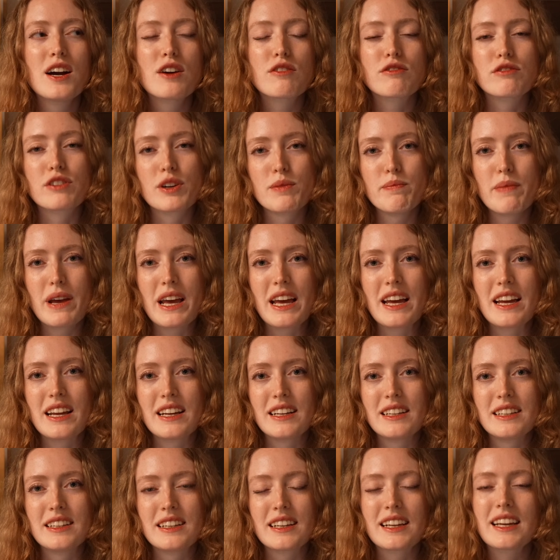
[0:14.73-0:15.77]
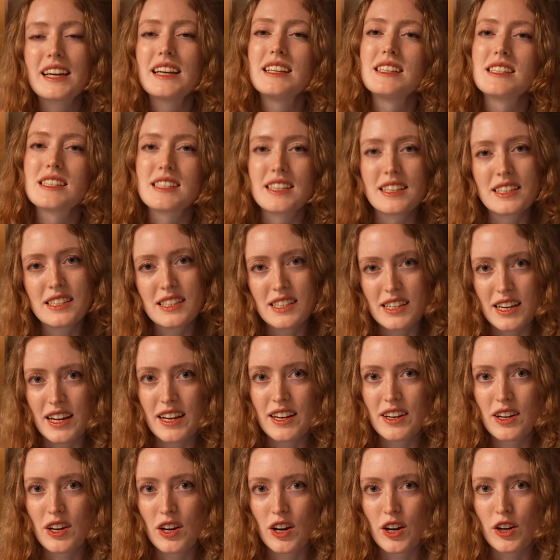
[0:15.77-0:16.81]
remain
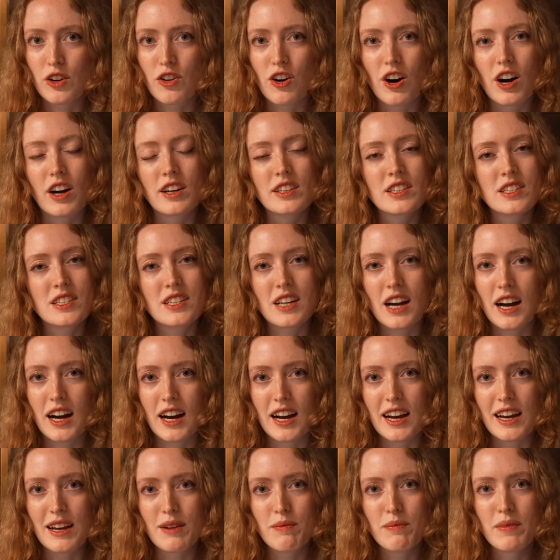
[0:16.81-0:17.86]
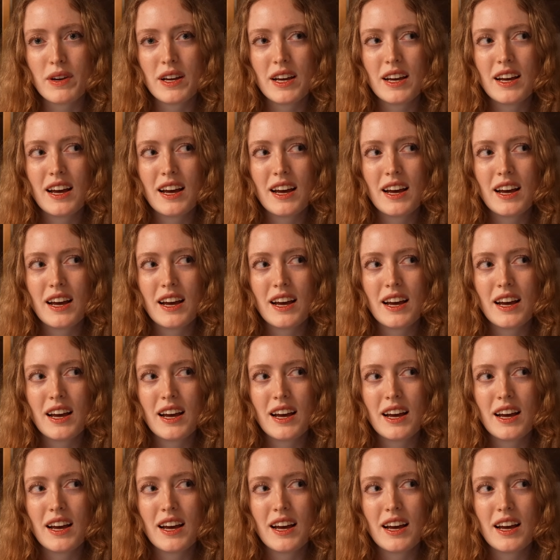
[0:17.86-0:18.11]
consistent across time.